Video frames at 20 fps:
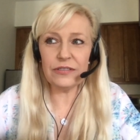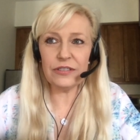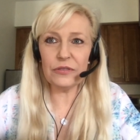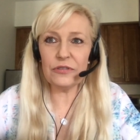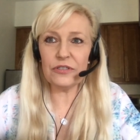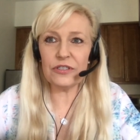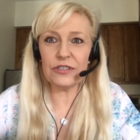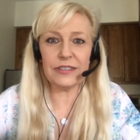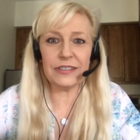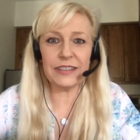
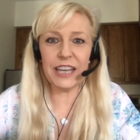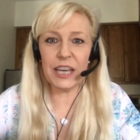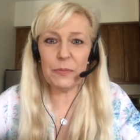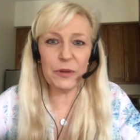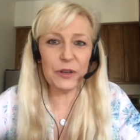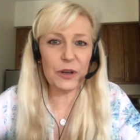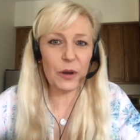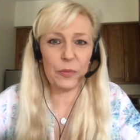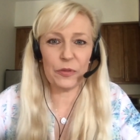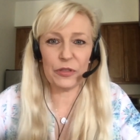also just
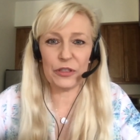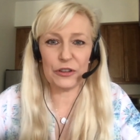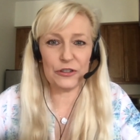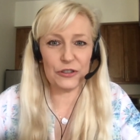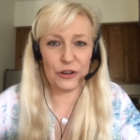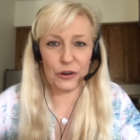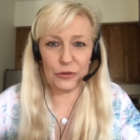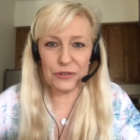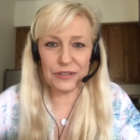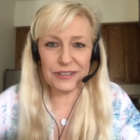keeping up with the
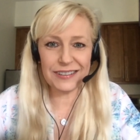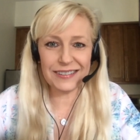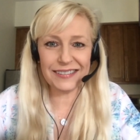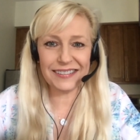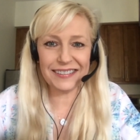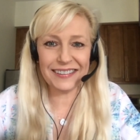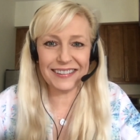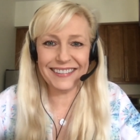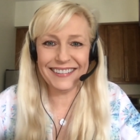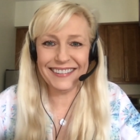
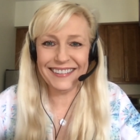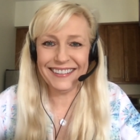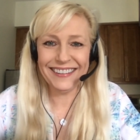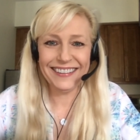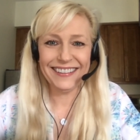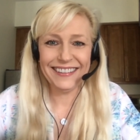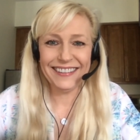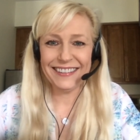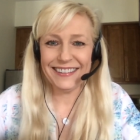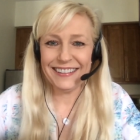Joneses,
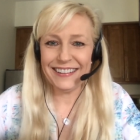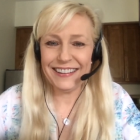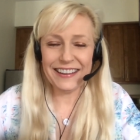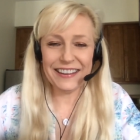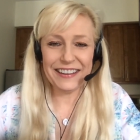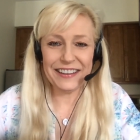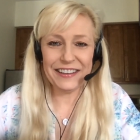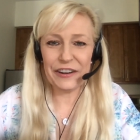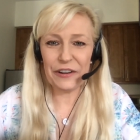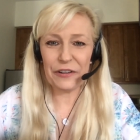
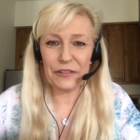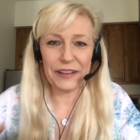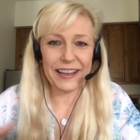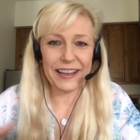you